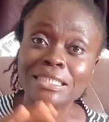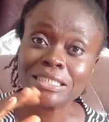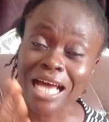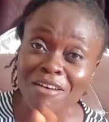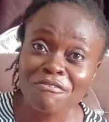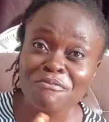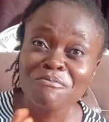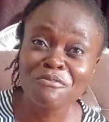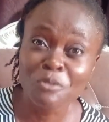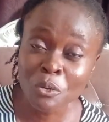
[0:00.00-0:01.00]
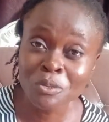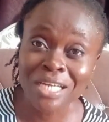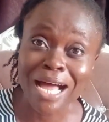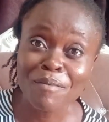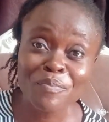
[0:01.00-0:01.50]
serve food
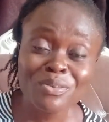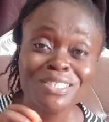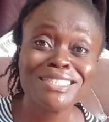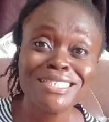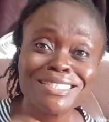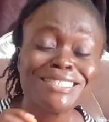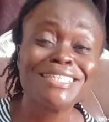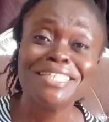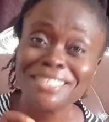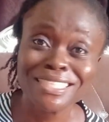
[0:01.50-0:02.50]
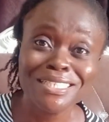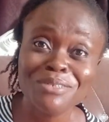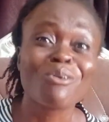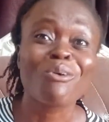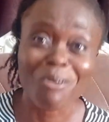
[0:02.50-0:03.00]
and put this green chili
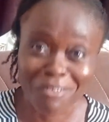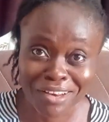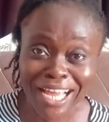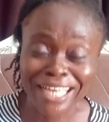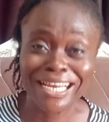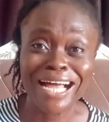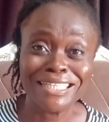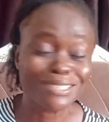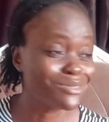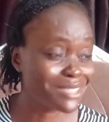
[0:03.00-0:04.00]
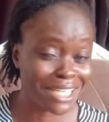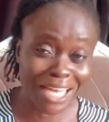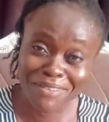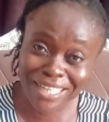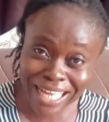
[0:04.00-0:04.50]
raw like that
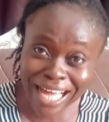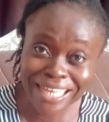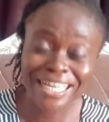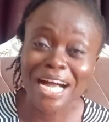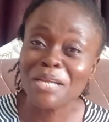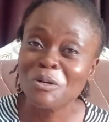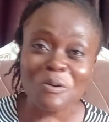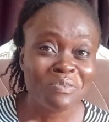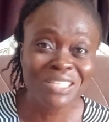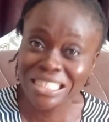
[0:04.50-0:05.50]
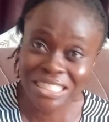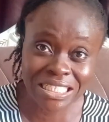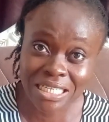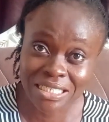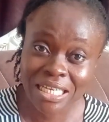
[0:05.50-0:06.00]
together with garlic and they will be
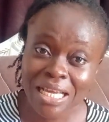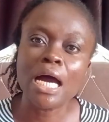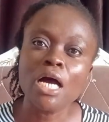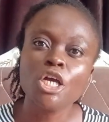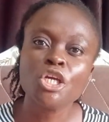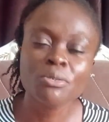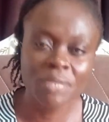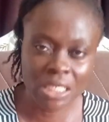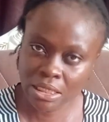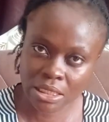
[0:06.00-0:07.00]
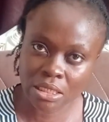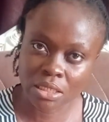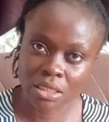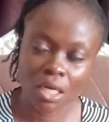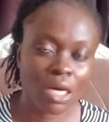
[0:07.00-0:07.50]
eating it.
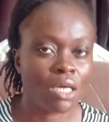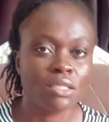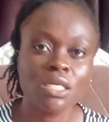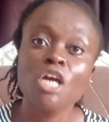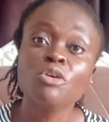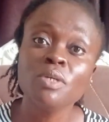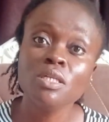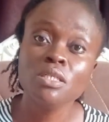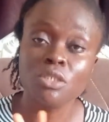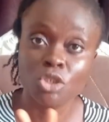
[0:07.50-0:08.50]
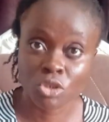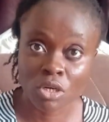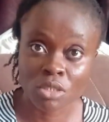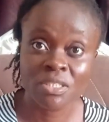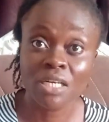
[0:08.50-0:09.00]
Their humility
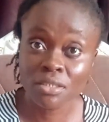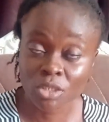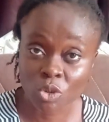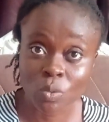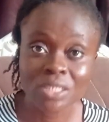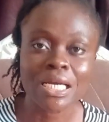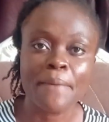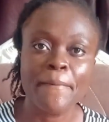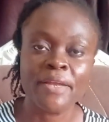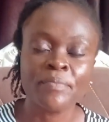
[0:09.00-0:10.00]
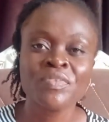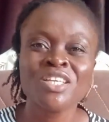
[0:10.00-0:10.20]
shocked me. Now this is what I mean.